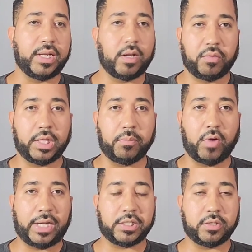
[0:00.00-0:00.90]
They don't seem
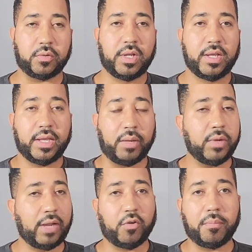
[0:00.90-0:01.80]
rational. And
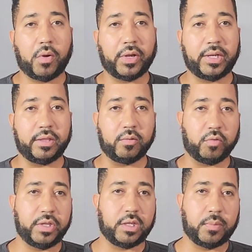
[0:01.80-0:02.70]
whenever a market isn't
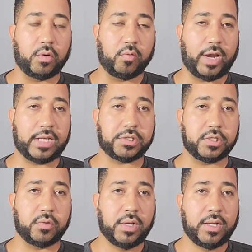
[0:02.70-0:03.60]
reasonable or
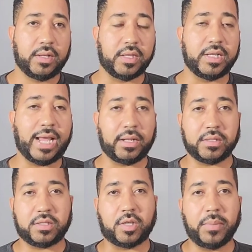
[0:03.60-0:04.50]
rational, then
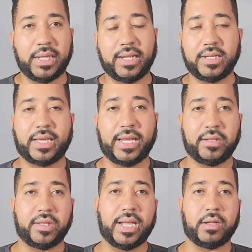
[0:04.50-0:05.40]
that to me
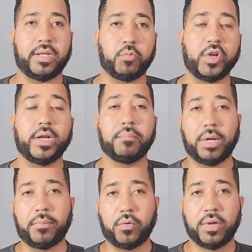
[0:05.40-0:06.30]
indicates that it, we're in a
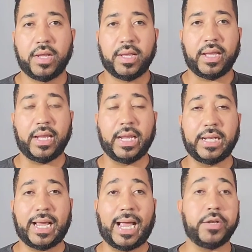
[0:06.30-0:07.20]
bubble.
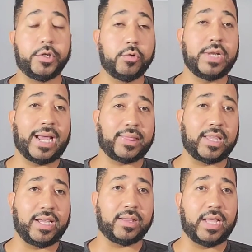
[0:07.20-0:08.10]
And I do not
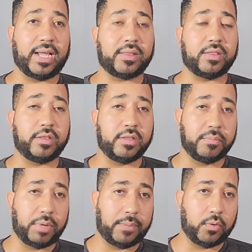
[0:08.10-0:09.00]
think that the
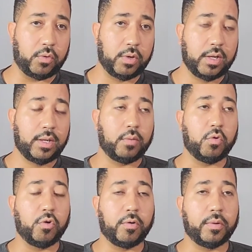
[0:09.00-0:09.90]
bubble
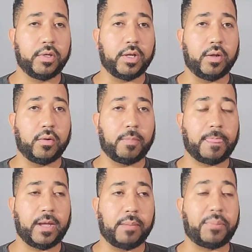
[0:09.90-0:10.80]
will, you know,
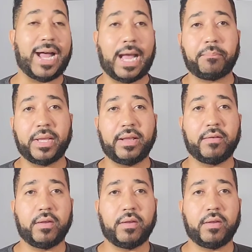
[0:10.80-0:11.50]
uh, pop